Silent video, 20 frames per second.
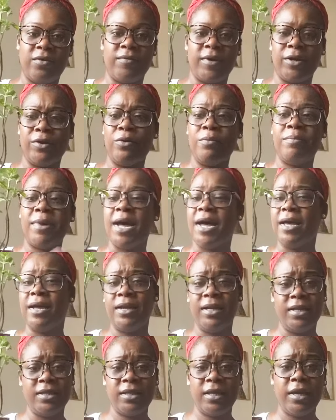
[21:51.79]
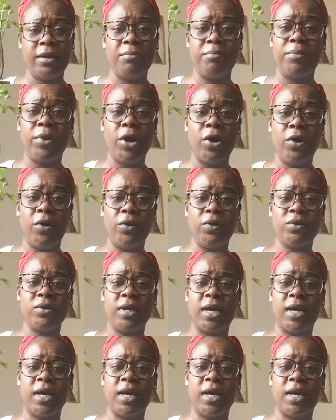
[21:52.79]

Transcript: I don't buy anything bulk.